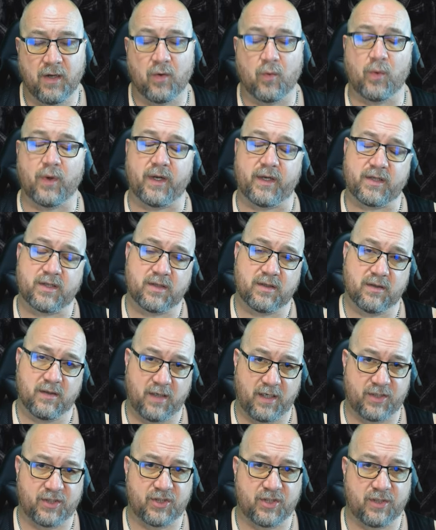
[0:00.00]
which
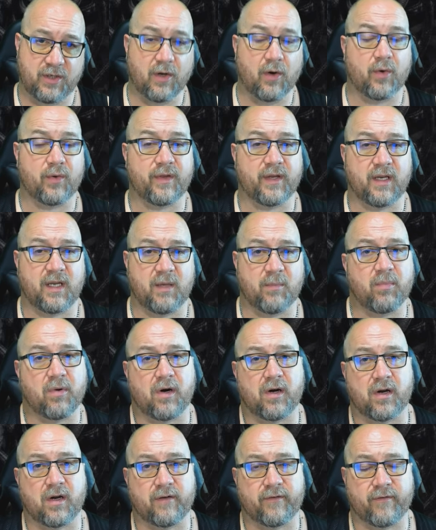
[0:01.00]
I should note that he
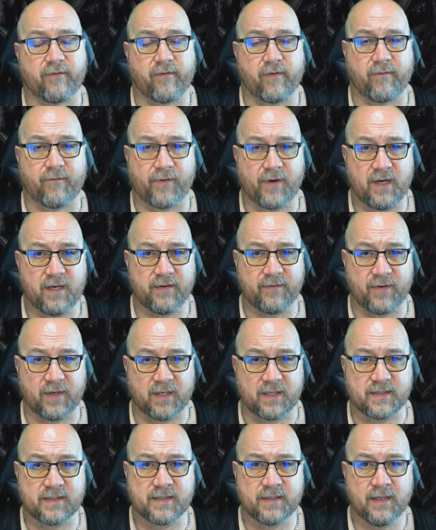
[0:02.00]
bought off of a friend of
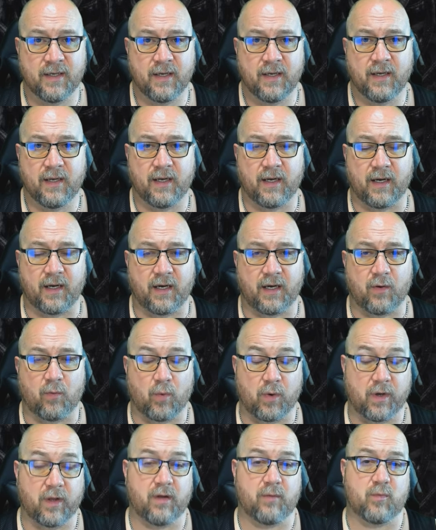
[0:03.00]
his, uh,
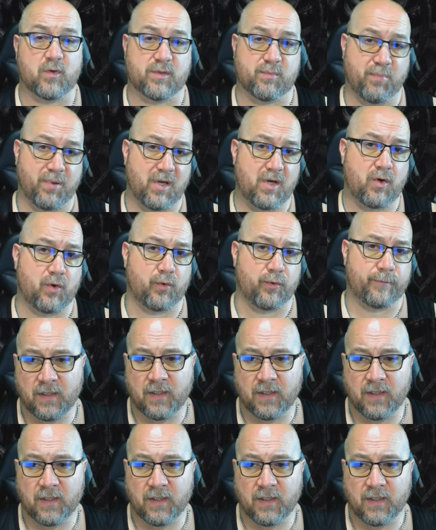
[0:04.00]
one of them was blown.